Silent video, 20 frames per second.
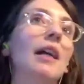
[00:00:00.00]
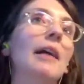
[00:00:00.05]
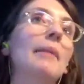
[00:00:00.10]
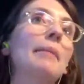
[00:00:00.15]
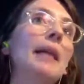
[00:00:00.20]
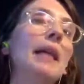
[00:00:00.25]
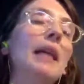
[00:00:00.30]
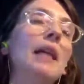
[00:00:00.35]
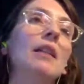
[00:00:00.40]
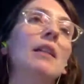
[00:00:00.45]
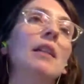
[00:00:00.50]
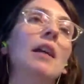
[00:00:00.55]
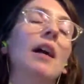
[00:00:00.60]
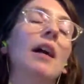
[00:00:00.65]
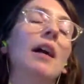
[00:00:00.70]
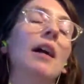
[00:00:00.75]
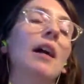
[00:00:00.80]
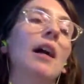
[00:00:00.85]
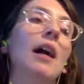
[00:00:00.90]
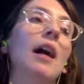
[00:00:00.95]
I mean,
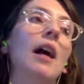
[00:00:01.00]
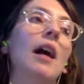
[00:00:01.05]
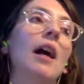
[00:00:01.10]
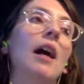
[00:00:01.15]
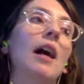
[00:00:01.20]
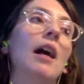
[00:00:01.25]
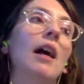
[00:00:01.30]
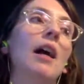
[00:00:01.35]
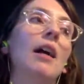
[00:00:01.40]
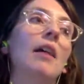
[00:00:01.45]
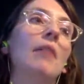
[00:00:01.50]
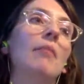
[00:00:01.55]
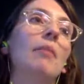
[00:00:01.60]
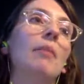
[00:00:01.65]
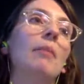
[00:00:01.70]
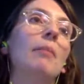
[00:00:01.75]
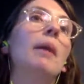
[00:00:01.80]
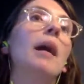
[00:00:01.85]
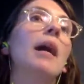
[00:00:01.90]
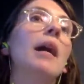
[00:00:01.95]

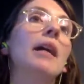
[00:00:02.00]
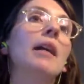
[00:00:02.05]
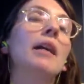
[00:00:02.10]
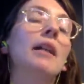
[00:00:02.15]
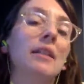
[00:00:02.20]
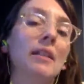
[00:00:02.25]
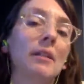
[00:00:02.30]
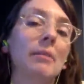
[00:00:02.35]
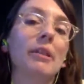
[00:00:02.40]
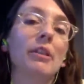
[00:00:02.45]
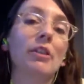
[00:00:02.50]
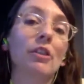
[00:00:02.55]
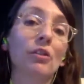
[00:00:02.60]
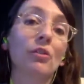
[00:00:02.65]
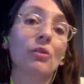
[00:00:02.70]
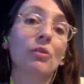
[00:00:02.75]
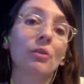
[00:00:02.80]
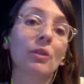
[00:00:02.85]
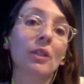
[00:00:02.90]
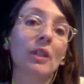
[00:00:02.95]
my inspiration
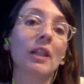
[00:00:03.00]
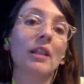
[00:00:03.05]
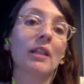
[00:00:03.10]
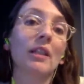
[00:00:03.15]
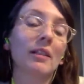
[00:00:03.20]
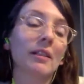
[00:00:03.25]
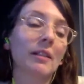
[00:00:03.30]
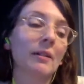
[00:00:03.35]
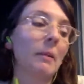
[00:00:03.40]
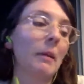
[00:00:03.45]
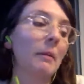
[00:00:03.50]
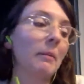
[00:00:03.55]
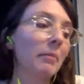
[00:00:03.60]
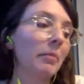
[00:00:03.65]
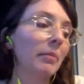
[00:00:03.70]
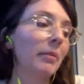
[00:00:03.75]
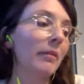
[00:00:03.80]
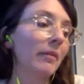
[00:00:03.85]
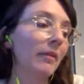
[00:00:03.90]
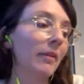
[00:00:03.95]
truly, and this is
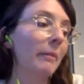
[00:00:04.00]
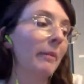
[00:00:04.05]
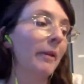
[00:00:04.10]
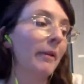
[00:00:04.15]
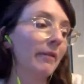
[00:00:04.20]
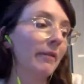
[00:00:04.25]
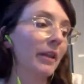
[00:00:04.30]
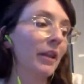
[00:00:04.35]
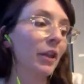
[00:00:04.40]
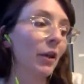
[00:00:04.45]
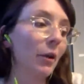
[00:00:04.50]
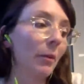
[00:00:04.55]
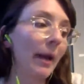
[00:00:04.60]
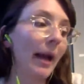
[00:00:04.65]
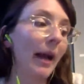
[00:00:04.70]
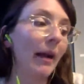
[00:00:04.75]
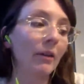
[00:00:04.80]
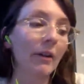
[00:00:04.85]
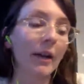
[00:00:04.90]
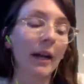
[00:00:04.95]
probably from my video
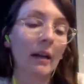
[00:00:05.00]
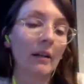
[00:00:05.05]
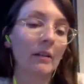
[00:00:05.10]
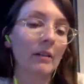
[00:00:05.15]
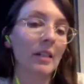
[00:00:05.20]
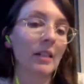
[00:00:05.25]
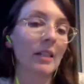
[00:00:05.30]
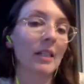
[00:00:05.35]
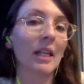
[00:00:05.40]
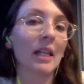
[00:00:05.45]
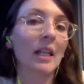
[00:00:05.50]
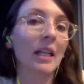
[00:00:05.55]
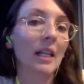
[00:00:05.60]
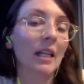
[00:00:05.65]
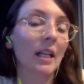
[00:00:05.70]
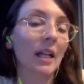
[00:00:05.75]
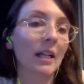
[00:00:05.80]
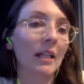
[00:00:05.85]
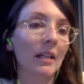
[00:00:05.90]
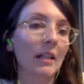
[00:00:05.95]
background,
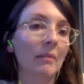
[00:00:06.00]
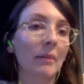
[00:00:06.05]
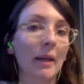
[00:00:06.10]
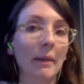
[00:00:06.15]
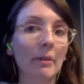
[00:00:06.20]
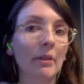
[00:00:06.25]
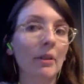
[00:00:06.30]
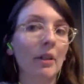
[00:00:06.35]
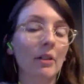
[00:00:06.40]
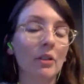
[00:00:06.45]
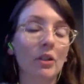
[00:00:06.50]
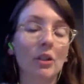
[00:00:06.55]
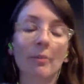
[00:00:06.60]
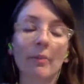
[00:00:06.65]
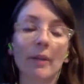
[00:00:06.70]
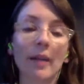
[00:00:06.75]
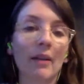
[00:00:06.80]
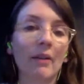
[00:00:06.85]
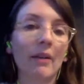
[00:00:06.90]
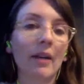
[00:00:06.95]
my production
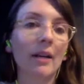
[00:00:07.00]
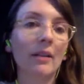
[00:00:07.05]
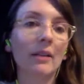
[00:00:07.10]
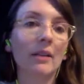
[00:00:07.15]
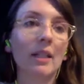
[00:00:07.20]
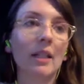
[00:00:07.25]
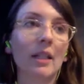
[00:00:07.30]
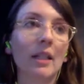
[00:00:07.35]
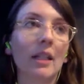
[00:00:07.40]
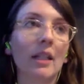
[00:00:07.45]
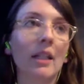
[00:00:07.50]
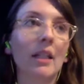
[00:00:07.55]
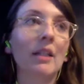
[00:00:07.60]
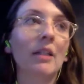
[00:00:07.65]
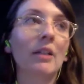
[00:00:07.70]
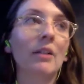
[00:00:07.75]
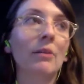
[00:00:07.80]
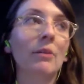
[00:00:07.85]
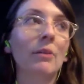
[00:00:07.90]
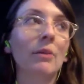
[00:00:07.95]
background,
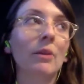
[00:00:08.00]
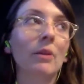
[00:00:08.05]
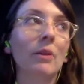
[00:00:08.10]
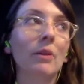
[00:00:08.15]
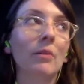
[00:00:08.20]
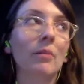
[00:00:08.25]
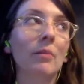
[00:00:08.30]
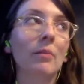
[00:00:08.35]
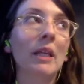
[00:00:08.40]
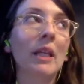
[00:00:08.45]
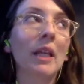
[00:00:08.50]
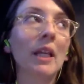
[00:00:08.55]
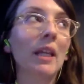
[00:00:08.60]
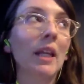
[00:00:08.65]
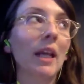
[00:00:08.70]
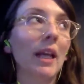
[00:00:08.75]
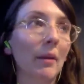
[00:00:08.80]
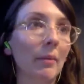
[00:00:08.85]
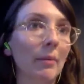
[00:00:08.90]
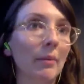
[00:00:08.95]
being
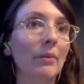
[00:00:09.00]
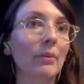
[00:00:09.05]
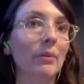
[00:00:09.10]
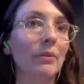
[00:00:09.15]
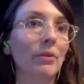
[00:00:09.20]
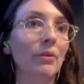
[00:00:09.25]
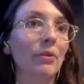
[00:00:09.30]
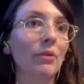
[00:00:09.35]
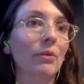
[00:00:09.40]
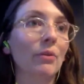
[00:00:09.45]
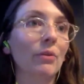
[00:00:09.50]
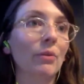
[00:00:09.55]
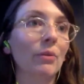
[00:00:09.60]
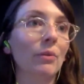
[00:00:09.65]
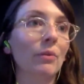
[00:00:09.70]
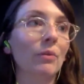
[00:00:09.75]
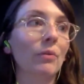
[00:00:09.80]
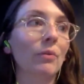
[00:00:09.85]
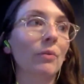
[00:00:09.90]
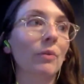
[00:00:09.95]
able to
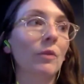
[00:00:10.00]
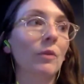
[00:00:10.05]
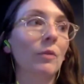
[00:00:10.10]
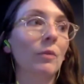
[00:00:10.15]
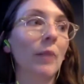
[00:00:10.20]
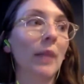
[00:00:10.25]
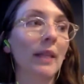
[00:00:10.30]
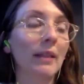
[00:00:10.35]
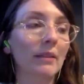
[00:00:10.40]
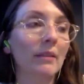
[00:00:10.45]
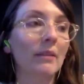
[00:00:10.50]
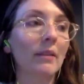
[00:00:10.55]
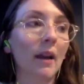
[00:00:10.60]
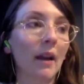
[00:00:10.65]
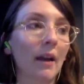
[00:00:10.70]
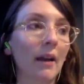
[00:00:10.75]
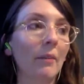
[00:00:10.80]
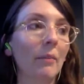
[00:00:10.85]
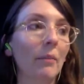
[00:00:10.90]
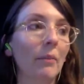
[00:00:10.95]
spend
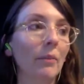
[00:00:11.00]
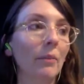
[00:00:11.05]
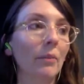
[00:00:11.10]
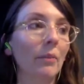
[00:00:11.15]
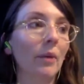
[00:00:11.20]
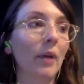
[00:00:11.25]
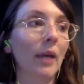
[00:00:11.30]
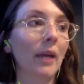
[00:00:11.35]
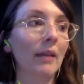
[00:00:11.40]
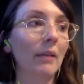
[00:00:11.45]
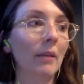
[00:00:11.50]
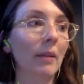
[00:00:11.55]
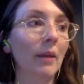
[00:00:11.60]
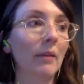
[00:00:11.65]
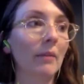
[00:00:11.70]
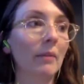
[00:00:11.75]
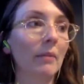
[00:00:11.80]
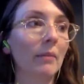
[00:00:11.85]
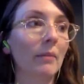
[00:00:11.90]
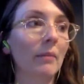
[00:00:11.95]
time
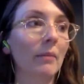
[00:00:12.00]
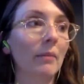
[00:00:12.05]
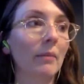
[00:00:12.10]
and